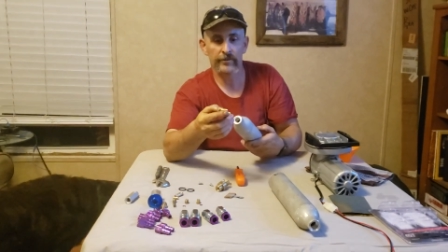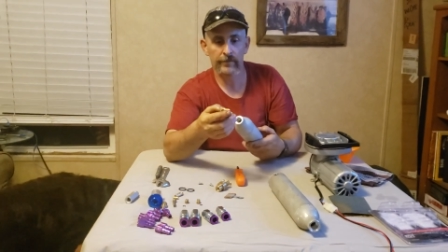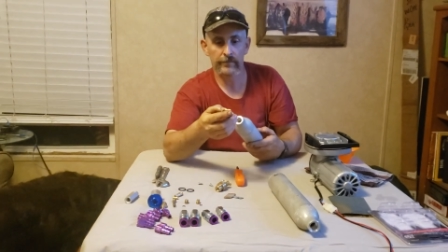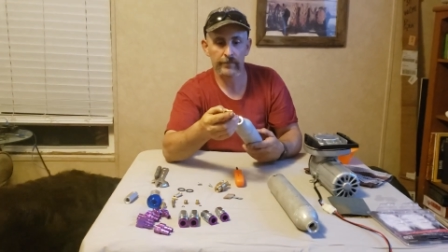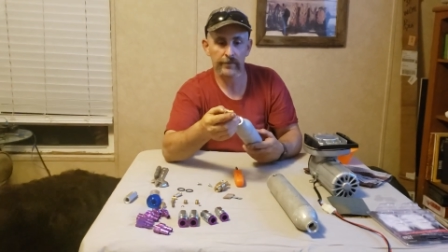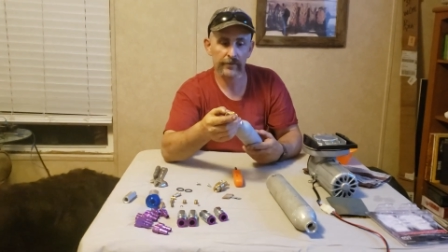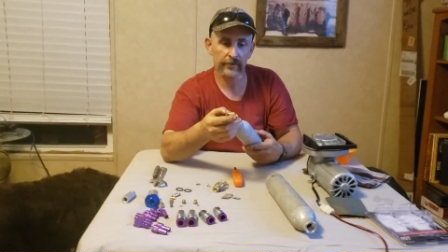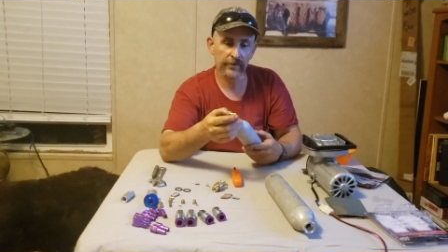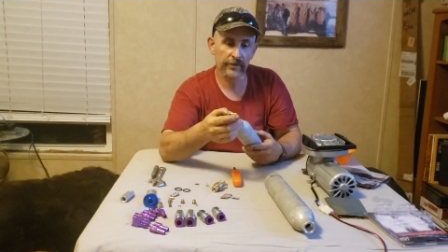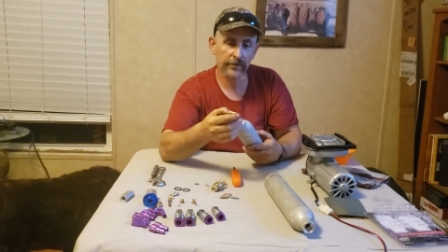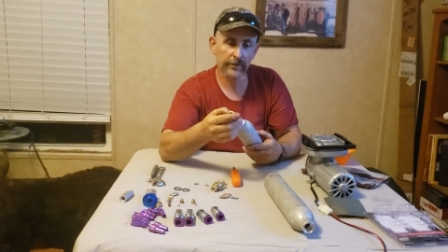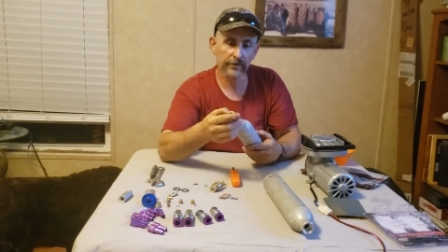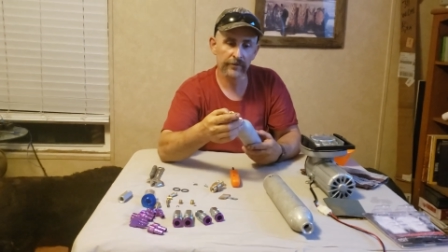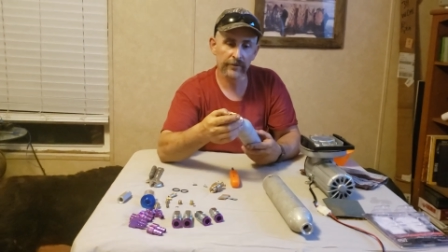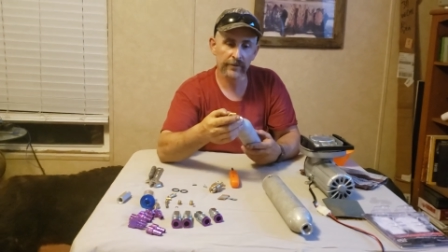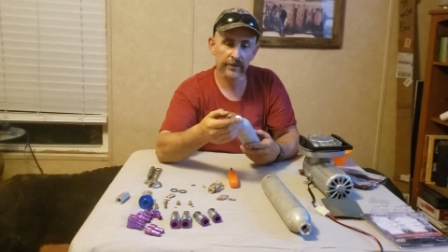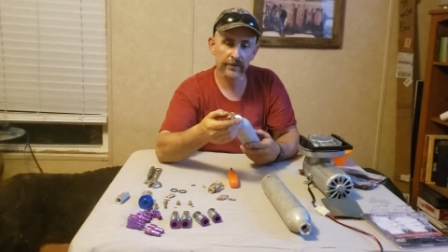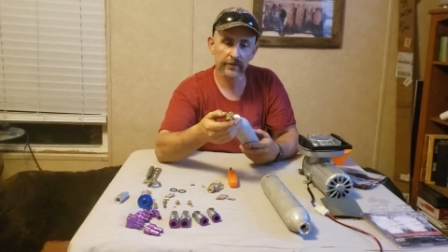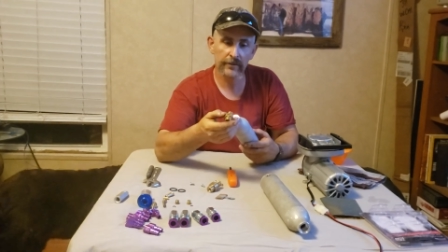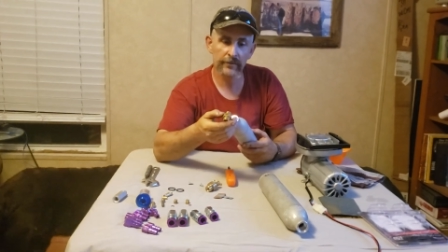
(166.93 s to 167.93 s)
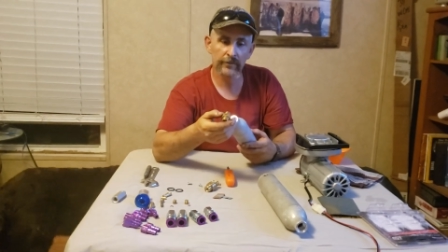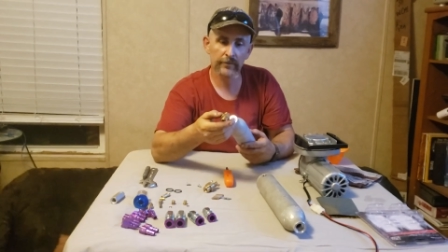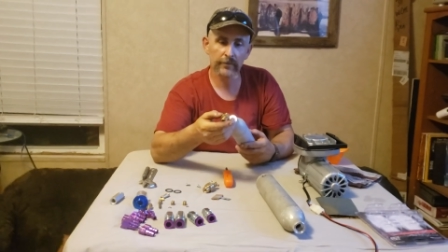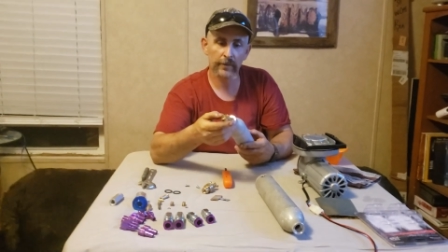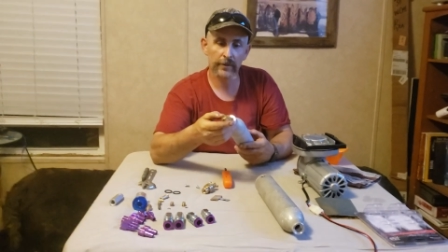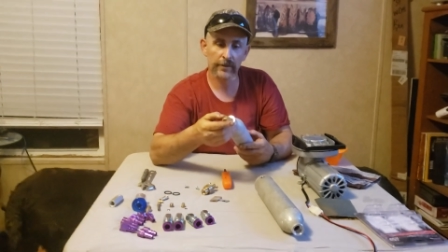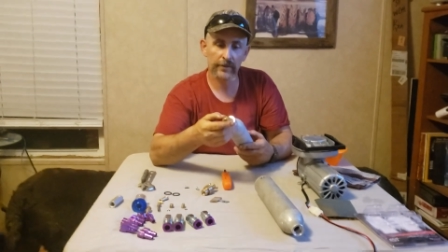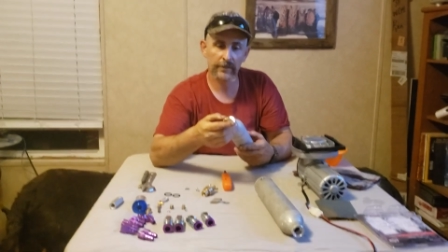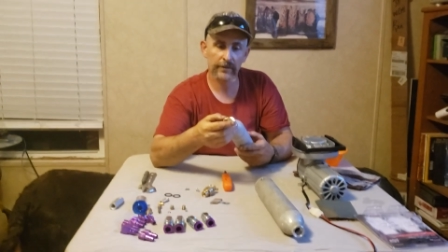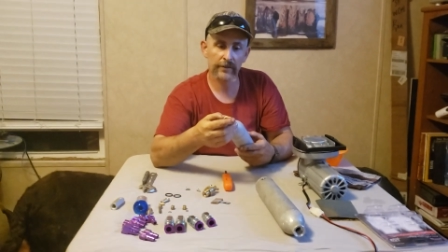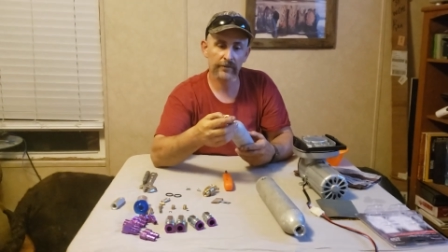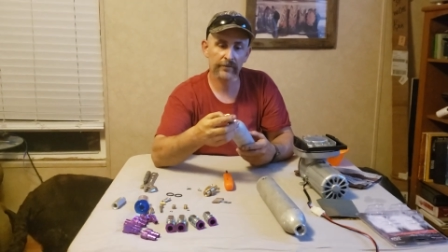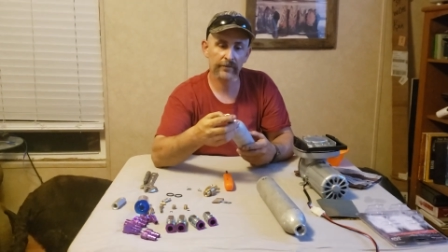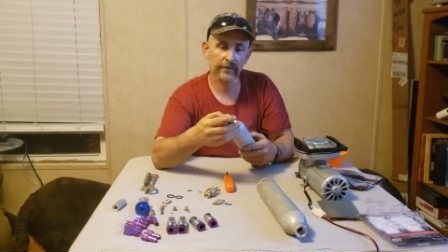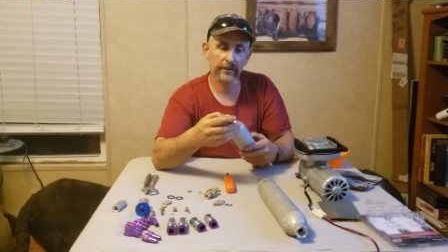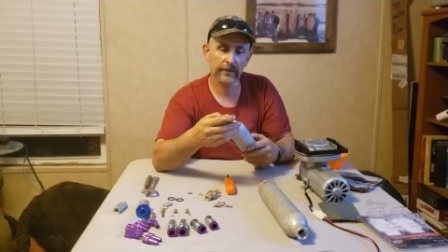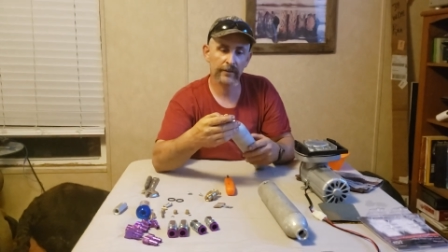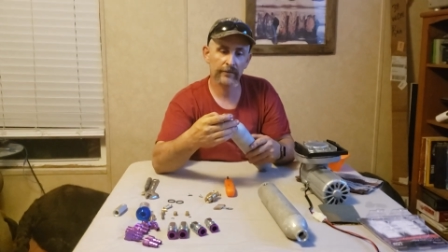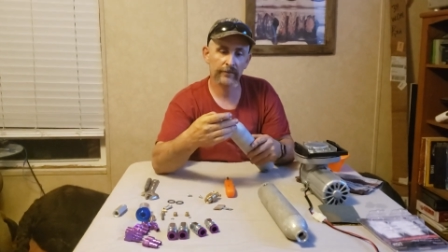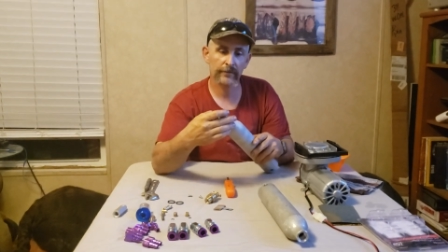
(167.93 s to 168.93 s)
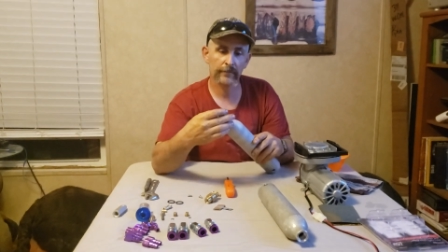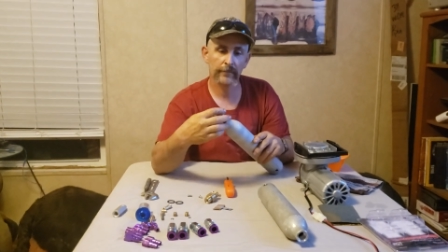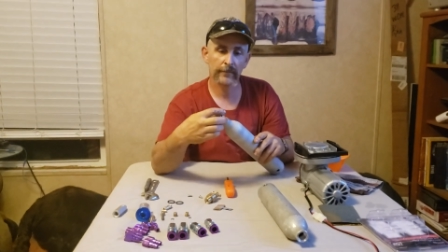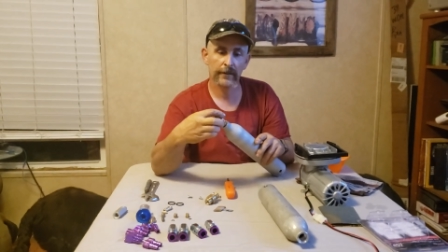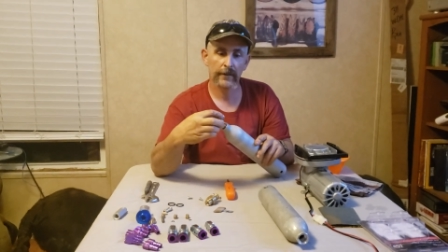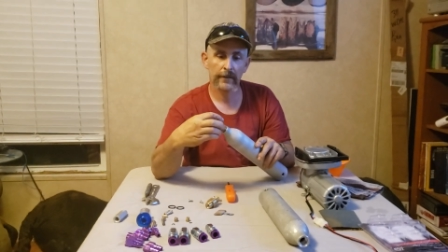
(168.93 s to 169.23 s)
If you choose to use one of these things,